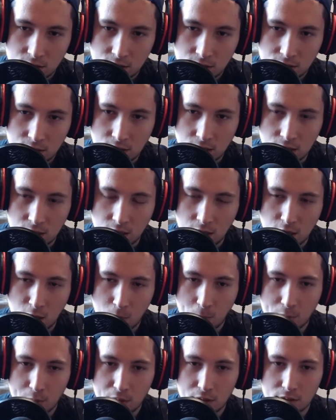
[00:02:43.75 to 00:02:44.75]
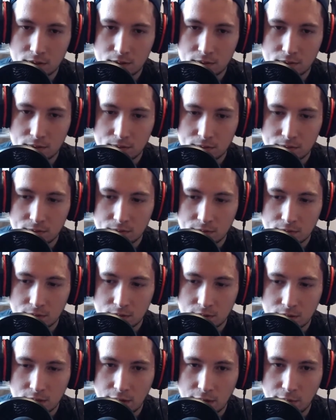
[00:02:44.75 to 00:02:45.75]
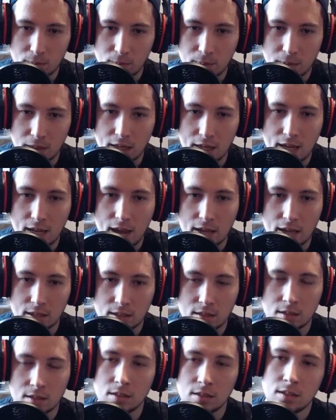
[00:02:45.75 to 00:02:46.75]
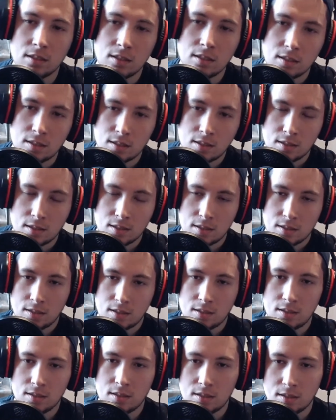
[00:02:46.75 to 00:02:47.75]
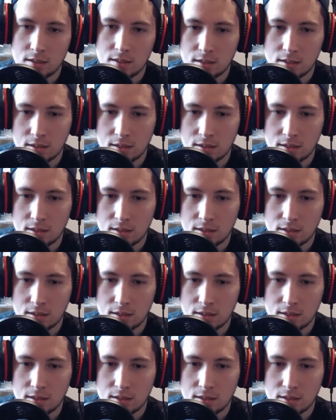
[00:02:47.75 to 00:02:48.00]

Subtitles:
Yep. That would be a yes. It's